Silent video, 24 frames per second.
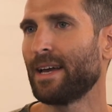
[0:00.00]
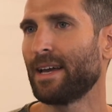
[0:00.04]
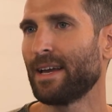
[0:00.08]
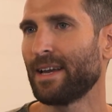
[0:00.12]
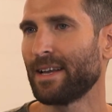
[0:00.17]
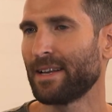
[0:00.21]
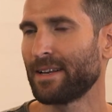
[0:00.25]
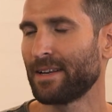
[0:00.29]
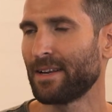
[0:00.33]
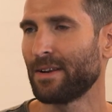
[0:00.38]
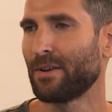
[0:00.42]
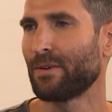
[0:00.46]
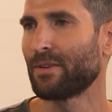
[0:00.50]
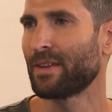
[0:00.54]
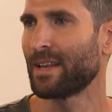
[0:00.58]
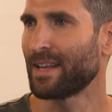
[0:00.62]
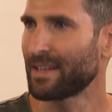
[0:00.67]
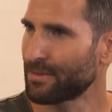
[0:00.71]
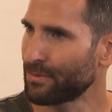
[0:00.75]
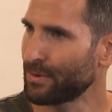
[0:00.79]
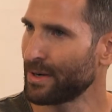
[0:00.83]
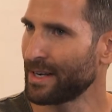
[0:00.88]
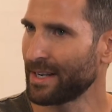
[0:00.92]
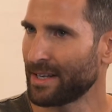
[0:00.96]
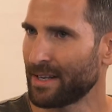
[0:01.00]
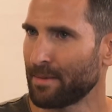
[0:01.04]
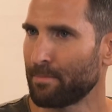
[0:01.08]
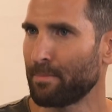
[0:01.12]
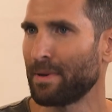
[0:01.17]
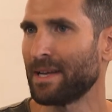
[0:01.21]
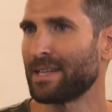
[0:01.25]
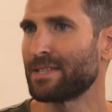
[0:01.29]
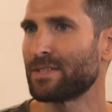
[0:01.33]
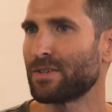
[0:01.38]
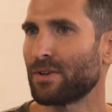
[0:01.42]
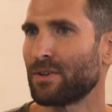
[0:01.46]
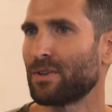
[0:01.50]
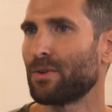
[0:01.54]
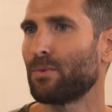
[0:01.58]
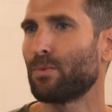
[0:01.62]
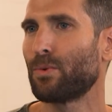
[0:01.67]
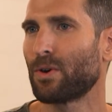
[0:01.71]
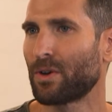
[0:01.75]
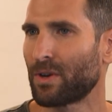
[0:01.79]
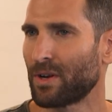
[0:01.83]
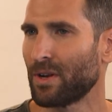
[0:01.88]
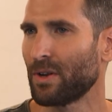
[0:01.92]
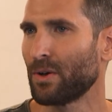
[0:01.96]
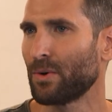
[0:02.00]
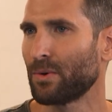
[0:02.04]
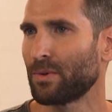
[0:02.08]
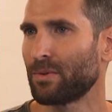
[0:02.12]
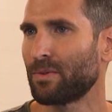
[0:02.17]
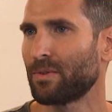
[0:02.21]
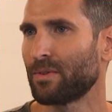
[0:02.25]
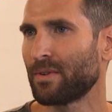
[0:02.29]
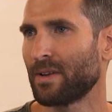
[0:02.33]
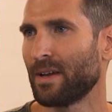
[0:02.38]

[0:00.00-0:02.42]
And that really depends on the workload.